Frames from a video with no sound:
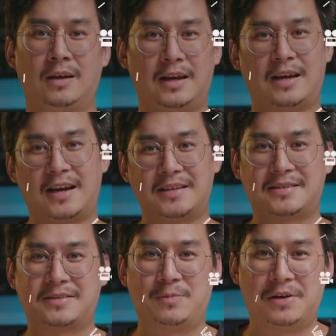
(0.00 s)
Hey
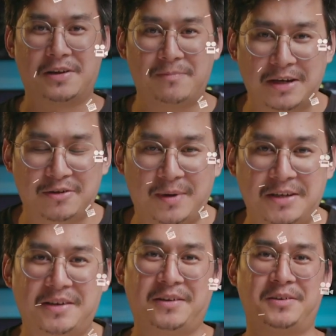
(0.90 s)
guys, welcome back to my
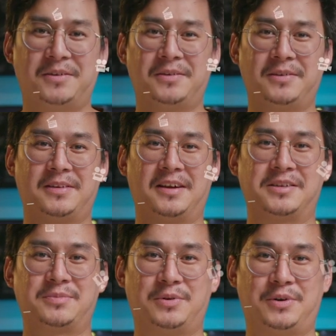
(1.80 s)
channel.
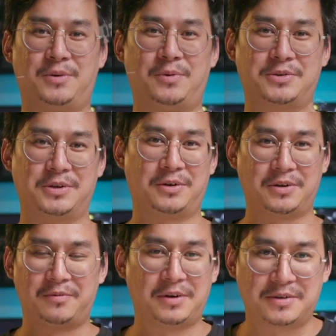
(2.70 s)
Thanks for watching all
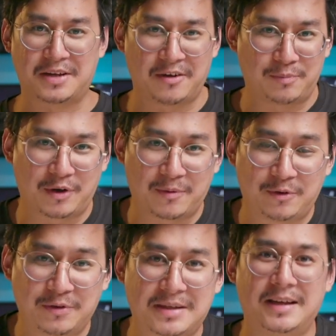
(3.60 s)
the videos that I've put up
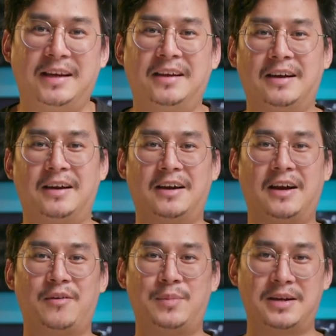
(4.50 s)
previously.
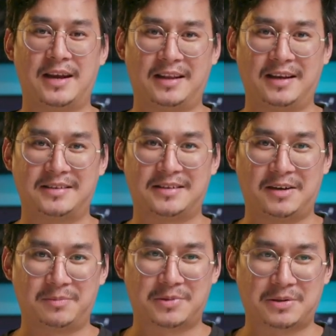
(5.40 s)
I've been getting
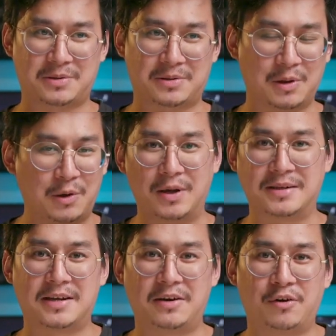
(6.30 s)
some slow
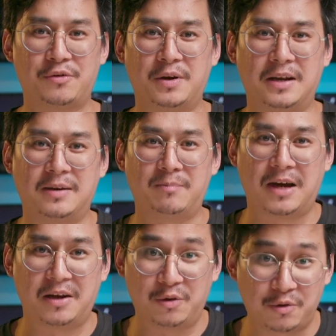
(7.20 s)
and steady growth in
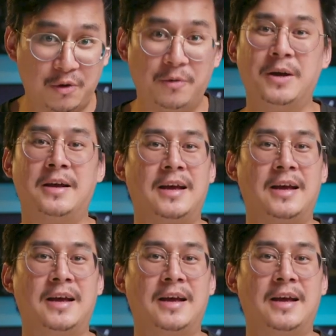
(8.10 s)
my YouTube.